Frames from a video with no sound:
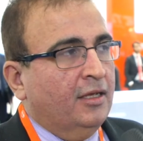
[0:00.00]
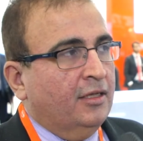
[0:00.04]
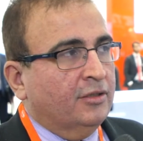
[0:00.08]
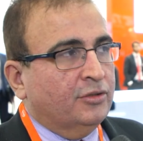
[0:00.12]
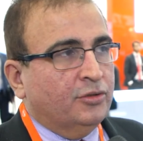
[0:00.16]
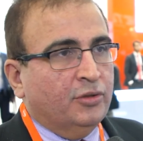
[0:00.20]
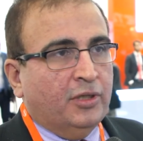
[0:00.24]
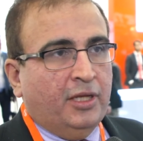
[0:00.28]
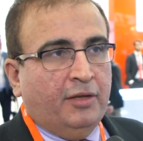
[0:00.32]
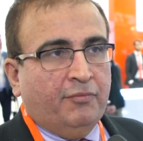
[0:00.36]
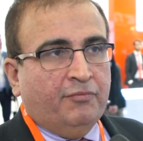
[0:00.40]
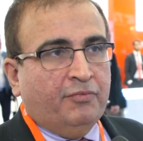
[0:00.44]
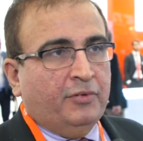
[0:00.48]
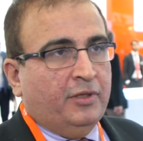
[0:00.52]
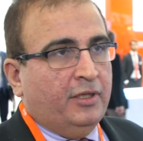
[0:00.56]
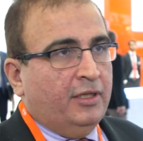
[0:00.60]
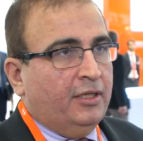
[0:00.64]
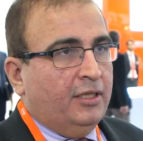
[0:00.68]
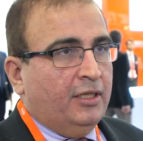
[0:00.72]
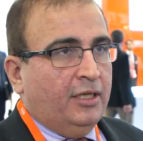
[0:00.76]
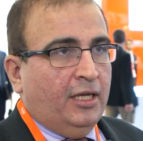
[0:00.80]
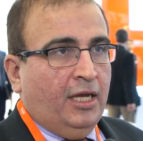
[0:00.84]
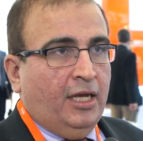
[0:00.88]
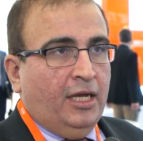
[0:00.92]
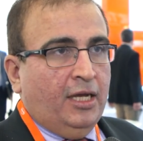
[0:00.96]
So yeah,
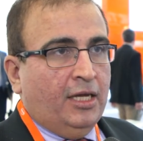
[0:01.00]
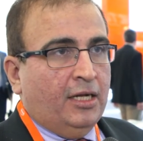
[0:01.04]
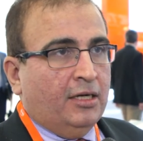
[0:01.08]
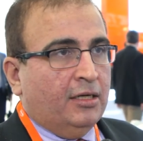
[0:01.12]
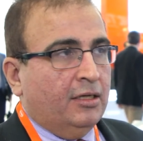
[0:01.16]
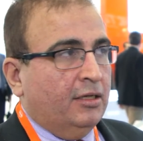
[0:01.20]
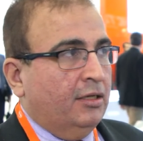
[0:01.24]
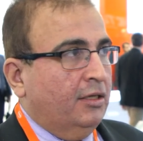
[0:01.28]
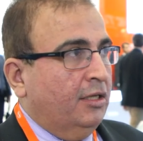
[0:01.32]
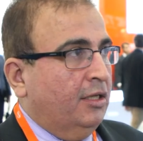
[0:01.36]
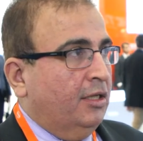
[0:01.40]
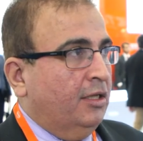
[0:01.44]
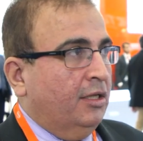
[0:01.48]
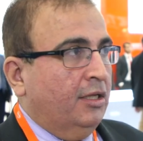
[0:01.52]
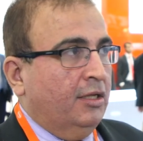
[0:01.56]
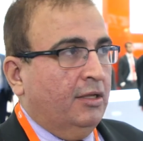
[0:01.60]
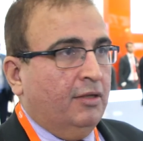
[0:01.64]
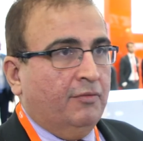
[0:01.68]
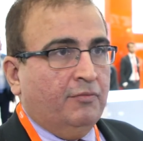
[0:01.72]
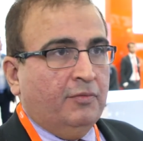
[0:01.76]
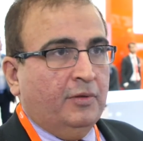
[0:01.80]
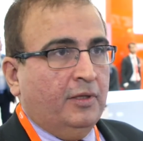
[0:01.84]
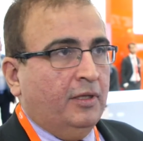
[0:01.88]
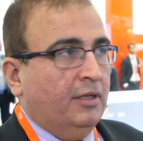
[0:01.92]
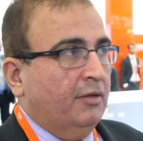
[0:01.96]
we
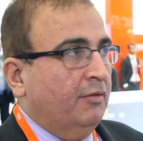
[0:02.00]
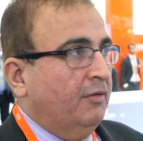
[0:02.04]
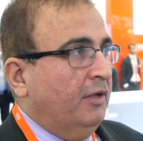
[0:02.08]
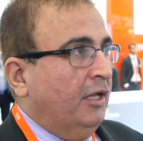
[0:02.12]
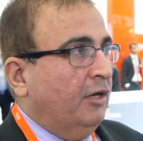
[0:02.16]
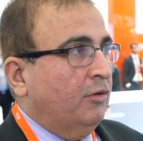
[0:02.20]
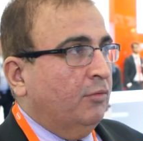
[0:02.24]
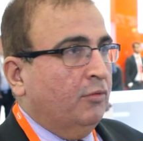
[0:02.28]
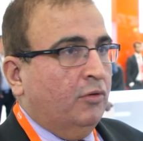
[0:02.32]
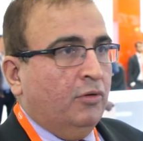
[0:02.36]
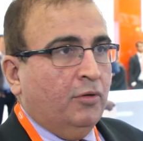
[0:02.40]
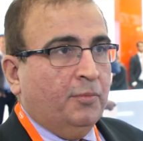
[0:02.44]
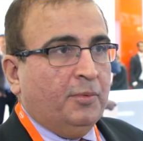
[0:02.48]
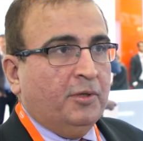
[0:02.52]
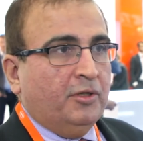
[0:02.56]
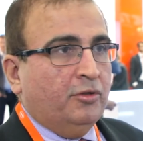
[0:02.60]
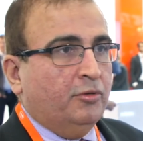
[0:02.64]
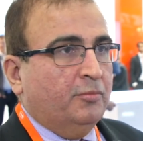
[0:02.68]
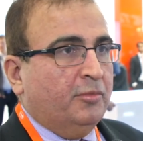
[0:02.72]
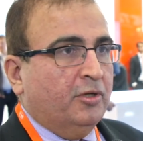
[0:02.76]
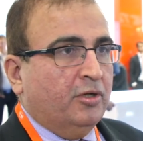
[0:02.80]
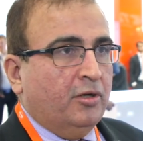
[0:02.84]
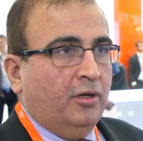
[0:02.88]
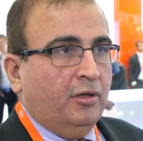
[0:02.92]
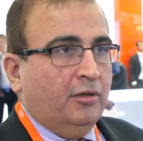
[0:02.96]
are hoping
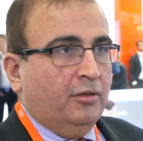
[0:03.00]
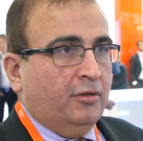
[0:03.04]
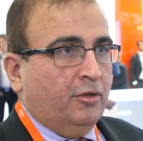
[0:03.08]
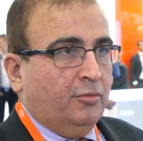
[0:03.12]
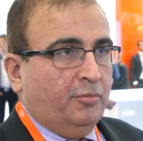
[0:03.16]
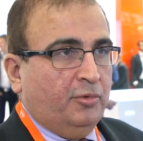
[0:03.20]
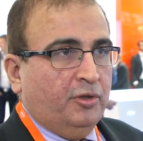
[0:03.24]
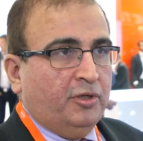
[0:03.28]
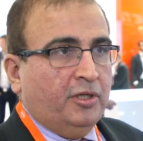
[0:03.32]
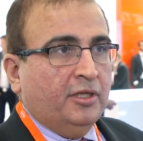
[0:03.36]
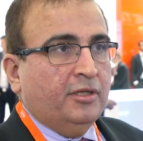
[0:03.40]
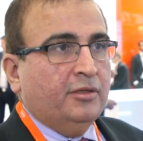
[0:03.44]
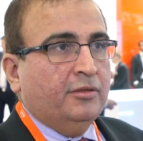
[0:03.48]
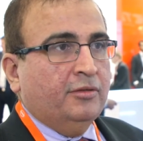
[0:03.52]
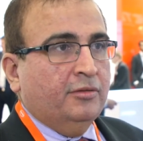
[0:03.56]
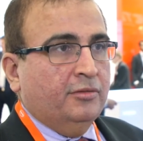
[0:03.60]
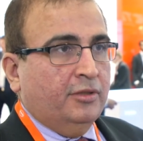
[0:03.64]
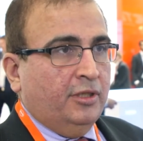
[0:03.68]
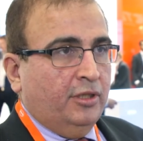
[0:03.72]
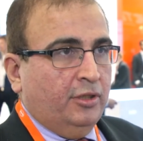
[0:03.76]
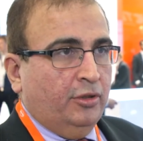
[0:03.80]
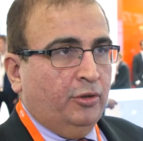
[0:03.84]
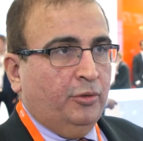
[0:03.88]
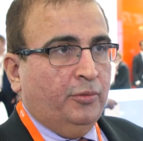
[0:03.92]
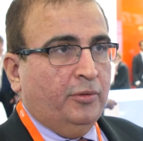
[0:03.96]
to be contributing to
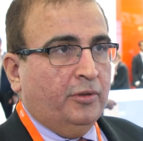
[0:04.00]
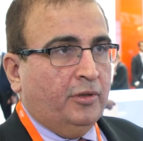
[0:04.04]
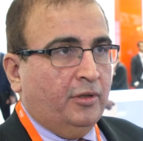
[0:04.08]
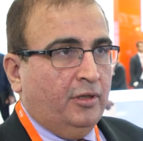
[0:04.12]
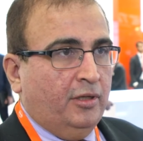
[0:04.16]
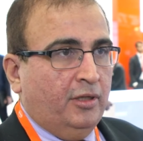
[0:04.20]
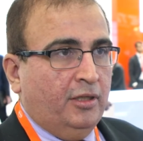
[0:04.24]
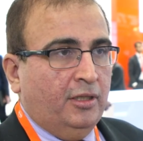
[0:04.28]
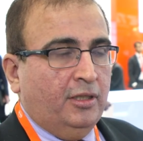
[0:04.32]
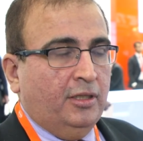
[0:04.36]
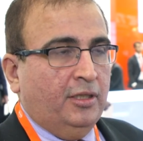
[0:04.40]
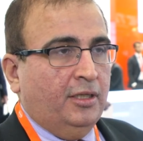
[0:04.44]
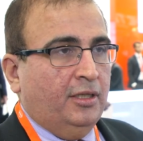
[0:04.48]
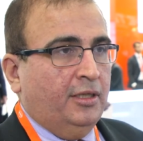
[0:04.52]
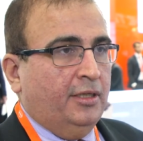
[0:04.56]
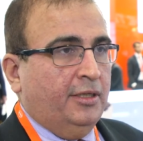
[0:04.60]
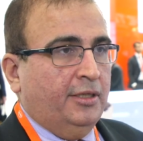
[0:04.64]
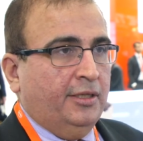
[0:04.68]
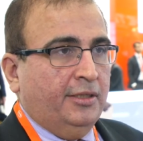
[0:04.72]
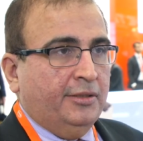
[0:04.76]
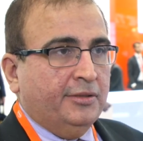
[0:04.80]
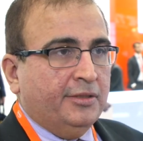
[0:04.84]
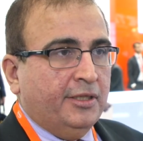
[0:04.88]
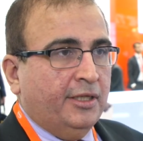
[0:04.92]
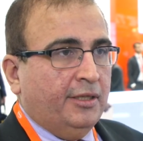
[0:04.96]
the overall
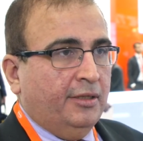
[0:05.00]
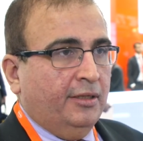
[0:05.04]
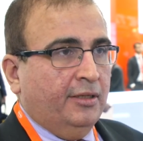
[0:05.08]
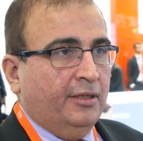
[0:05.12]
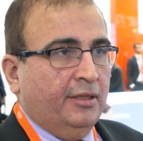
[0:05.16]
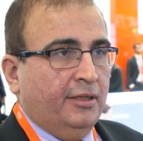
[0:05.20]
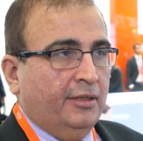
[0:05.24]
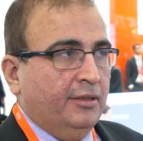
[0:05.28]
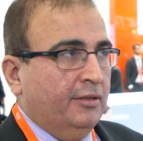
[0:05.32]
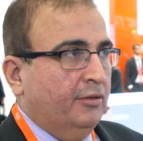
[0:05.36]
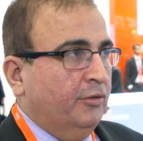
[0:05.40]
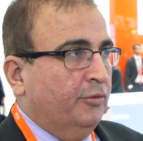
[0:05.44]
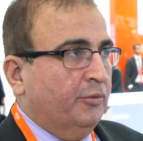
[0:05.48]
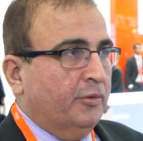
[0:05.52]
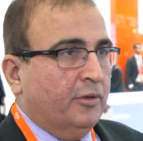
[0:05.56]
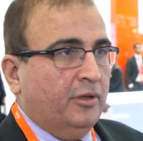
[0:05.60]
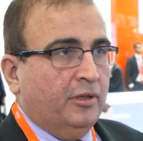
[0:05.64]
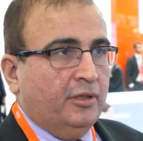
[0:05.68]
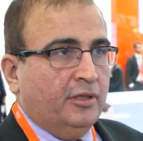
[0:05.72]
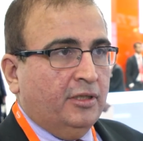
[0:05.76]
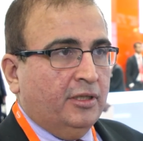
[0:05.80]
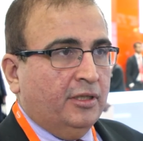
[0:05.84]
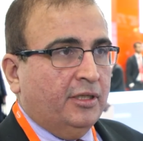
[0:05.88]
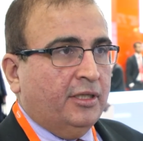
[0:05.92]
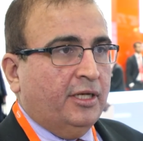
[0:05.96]

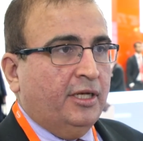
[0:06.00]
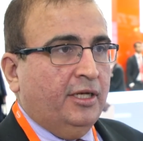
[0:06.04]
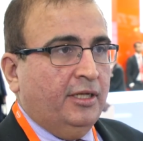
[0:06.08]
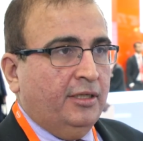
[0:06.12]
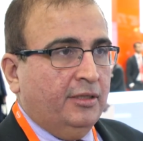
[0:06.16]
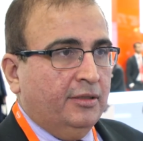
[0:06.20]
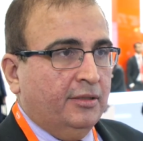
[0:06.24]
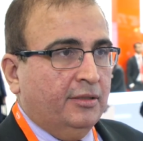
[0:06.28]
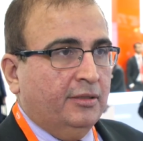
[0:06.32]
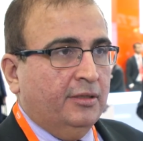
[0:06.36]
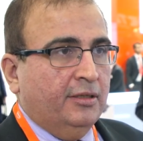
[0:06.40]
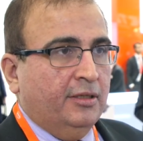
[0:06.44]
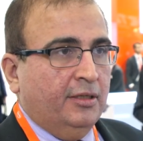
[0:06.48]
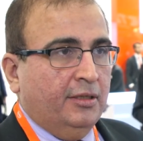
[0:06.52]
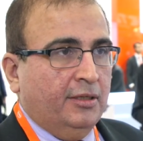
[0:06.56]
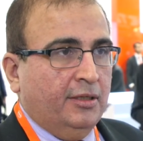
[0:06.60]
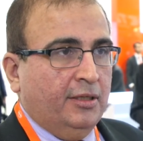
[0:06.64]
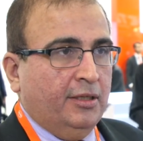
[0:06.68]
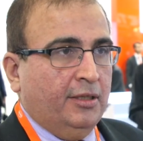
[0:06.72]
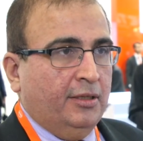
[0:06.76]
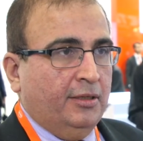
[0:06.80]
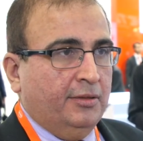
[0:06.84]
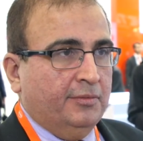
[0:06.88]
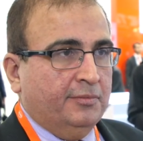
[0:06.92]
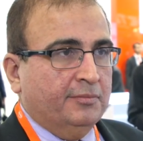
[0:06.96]
the green
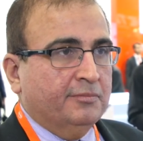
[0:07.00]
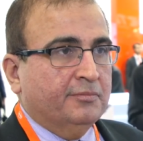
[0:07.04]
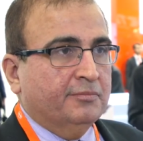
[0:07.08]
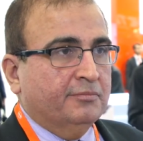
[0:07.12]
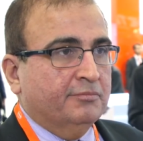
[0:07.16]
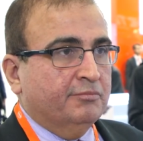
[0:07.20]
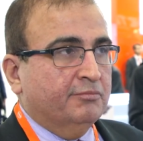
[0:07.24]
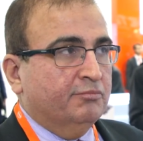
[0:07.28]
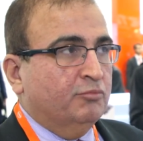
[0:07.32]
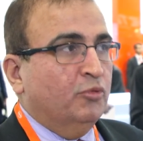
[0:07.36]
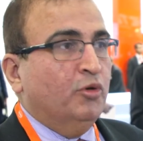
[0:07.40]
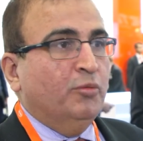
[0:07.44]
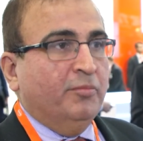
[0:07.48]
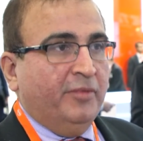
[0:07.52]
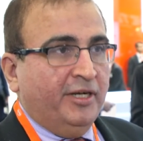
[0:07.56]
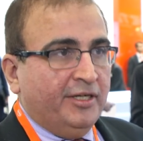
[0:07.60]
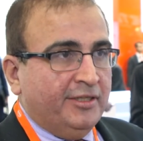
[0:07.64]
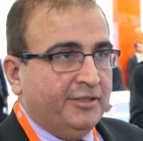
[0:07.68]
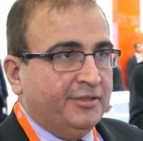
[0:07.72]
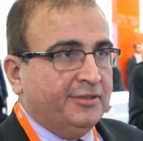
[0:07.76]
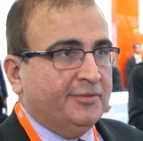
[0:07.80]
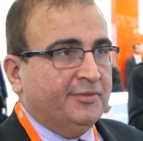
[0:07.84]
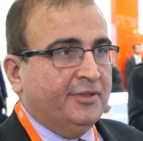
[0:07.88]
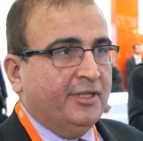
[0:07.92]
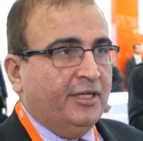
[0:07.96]

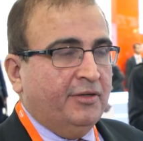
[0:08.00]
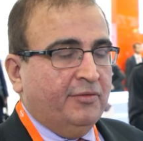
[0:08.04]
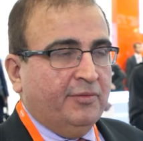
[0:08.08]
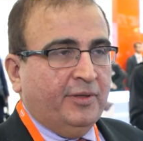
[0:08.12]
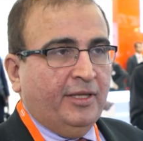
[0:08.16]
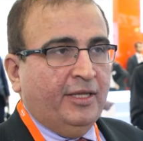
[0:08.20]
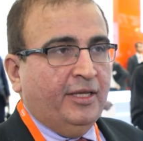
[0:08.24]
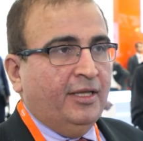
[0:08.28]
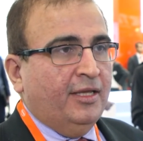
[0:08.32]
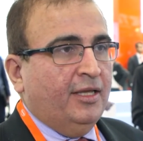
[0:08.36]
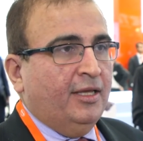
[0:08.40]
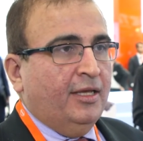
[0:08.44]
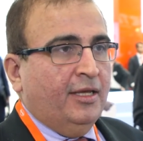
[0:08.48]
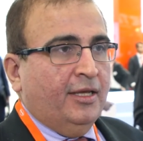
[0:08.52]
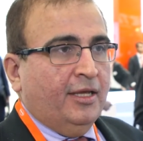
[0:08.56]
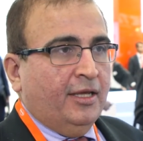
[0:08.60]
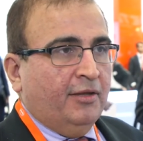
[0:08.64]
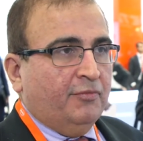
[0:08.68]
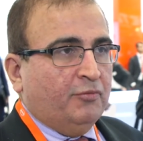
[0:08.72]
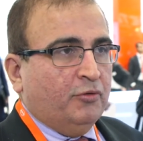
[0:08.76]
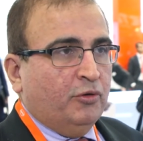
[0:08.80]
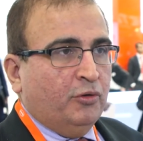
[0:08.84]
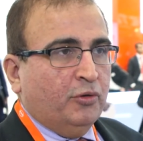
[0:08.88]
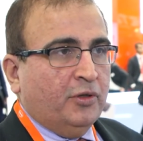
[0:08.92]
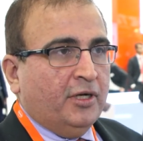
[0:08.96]
movement in a way.
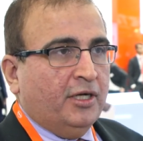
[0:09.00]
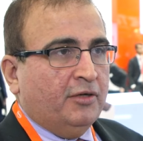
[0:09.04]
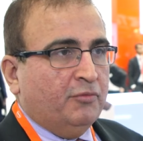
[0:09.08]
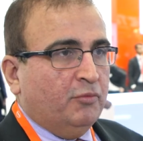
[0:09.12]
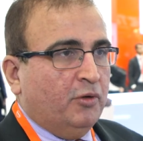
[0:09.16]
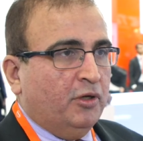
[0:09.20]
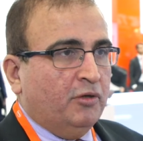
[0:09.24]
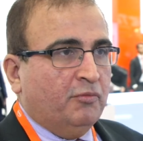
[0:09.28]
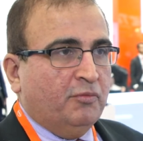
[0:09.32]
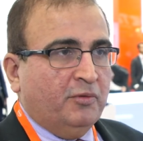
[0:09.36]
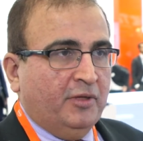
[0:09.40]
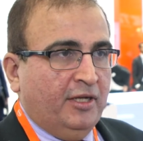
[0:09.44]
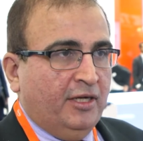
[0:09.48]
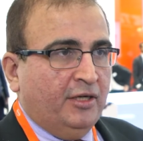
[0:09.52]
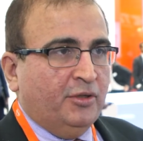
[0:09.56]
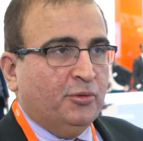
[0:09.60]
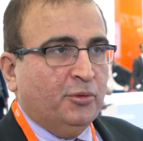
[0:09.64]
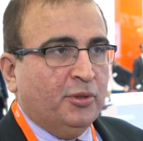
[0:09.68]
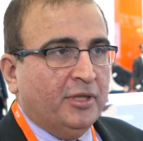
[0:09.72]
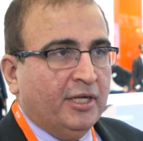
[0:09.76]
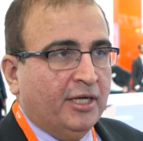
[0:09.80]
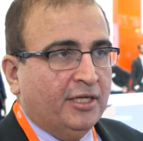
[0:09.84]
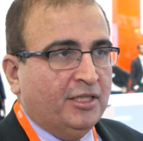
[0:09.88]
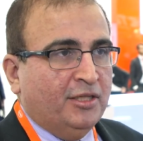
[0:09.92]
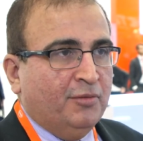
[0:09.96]
If you look at what we are
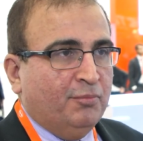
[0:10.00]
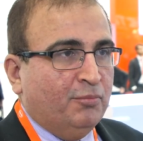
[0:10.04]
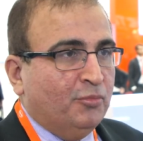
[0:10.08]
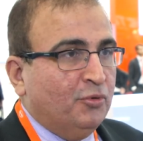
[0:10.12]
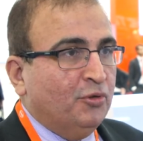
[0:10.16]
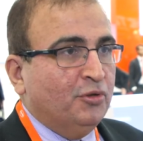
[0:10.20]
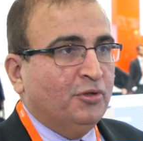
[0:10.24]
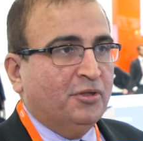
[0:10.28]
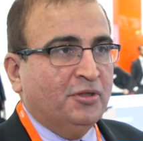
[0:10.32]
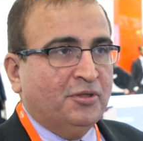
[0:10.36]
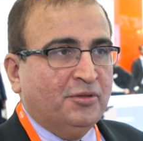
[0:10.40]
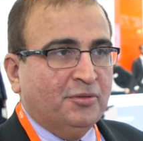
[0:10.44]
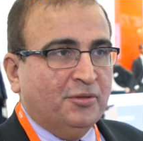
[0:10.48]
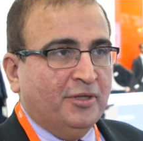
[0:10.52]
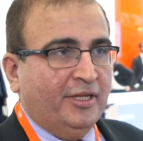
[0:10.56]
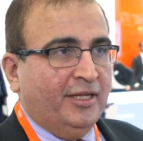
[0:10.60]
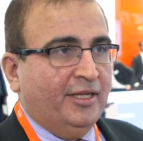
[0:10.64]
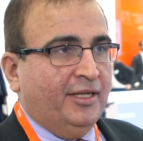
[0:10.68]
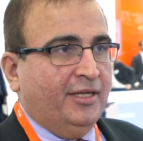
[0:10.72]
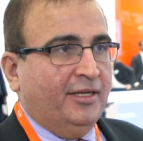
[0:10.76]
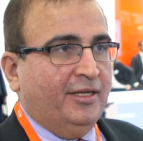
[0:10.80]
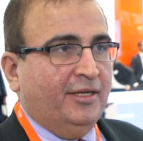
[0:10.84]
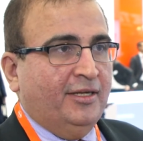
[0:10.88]
doing at the booth today,